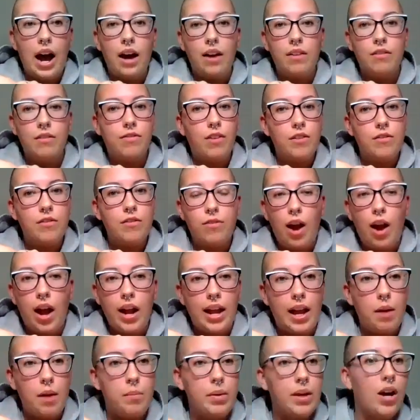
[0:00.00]
on Fun
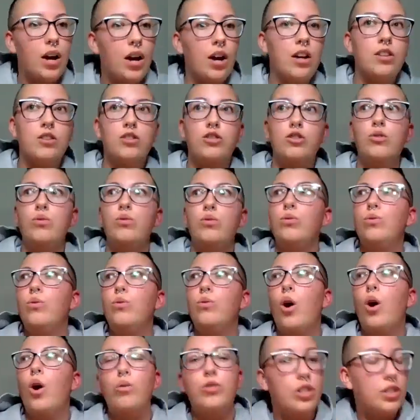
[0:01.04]
Friday because you
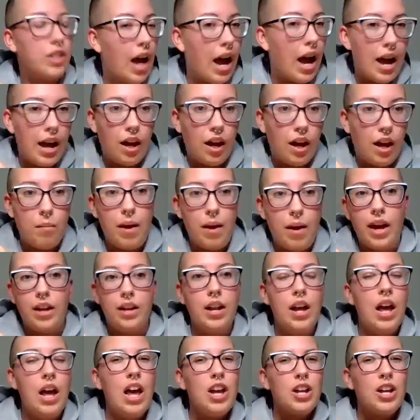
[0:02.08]
own your time, and
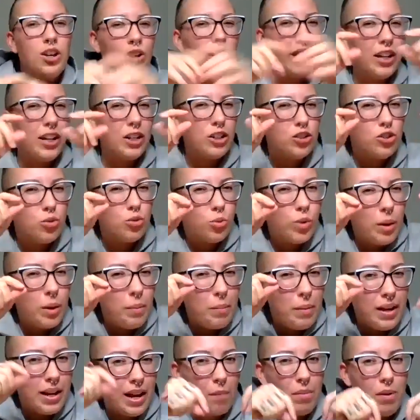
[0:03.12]
you're like
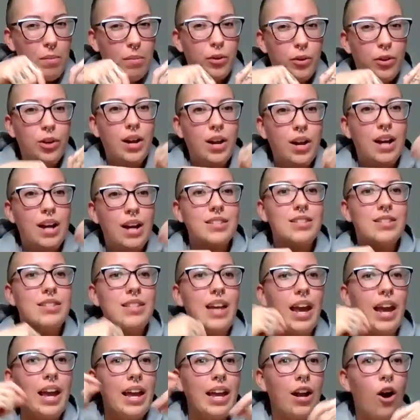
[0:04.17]
dripping on people. You're not
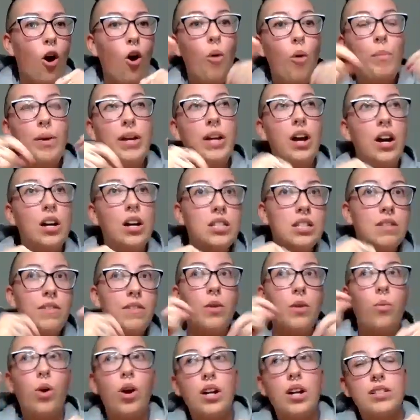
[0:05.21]
saying, oh, because of
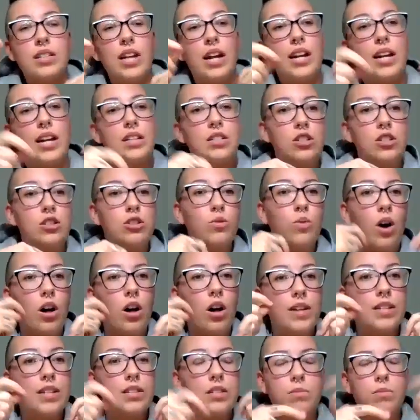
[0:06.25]
it works, I get to do all
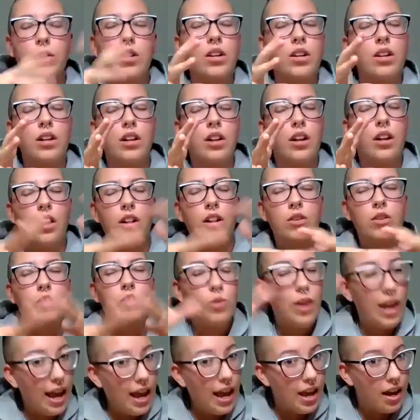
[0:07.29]
this, but you
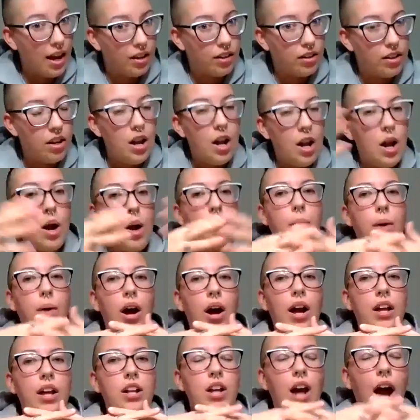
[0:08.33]
can,
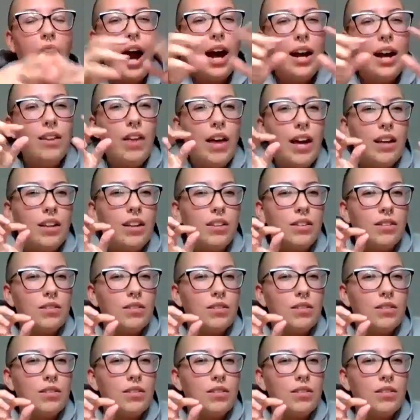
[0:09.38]
but I like